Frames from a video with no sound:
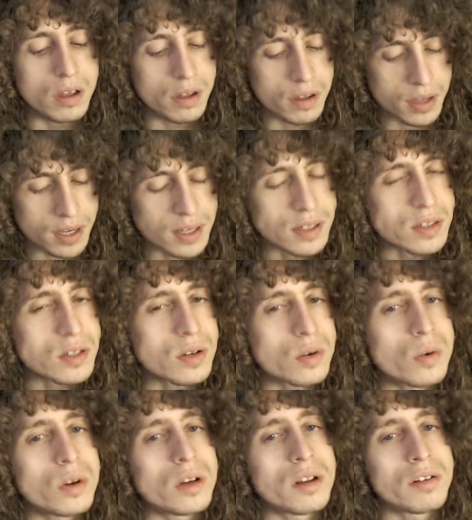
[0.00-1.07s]

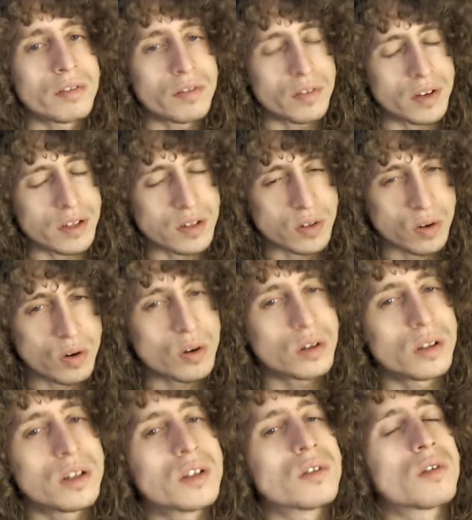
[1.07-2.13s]
Intuitive,
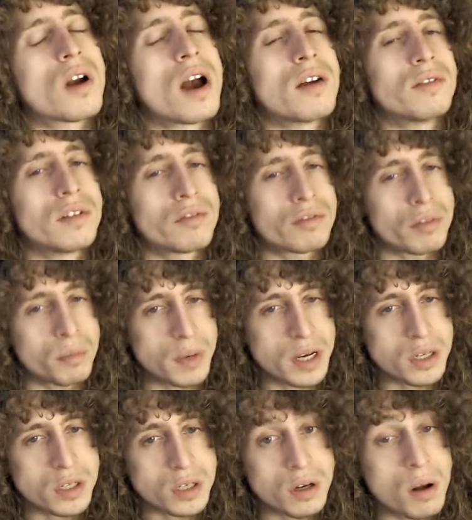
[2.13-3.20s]
internally derived
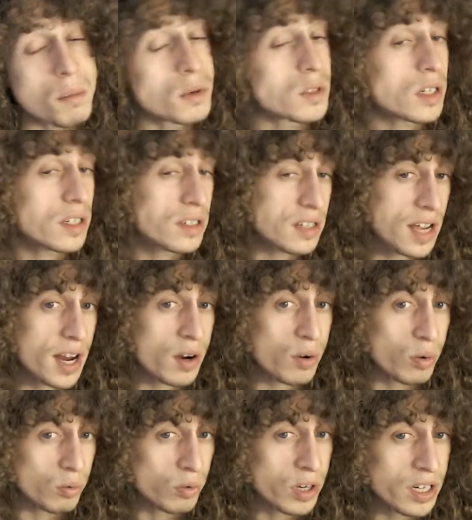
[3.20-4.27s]
information, almost like
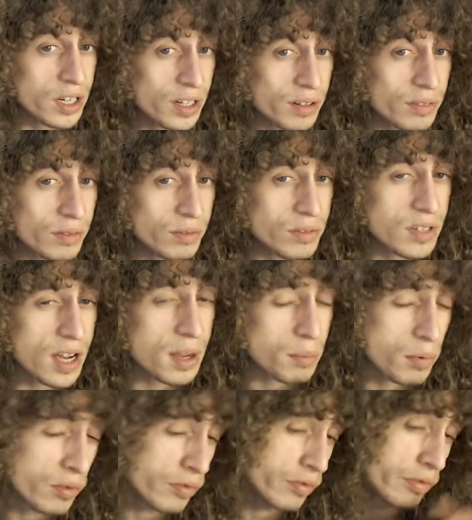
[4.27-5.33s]
tarot reading type
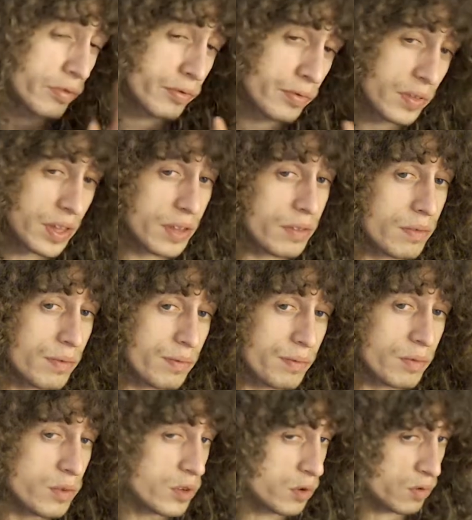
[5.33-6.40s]
of
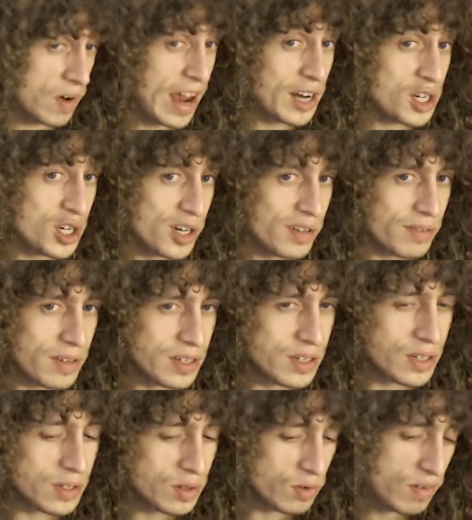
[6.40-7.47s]
direction. That's
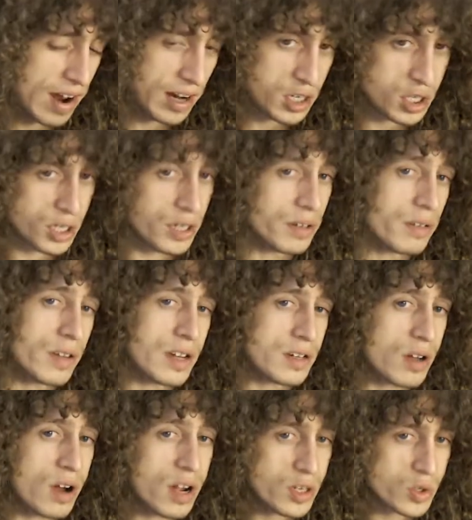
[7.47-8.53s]
the direction that
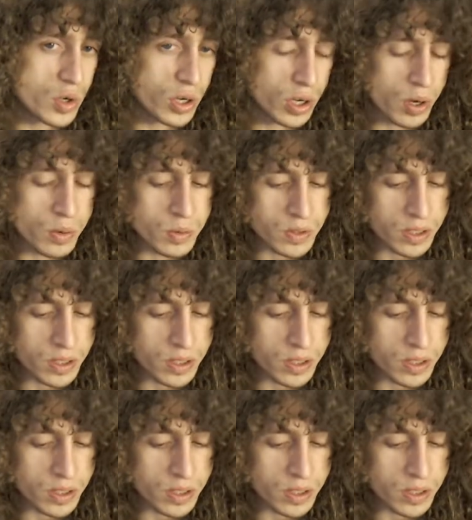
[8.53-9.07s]
Tantra goes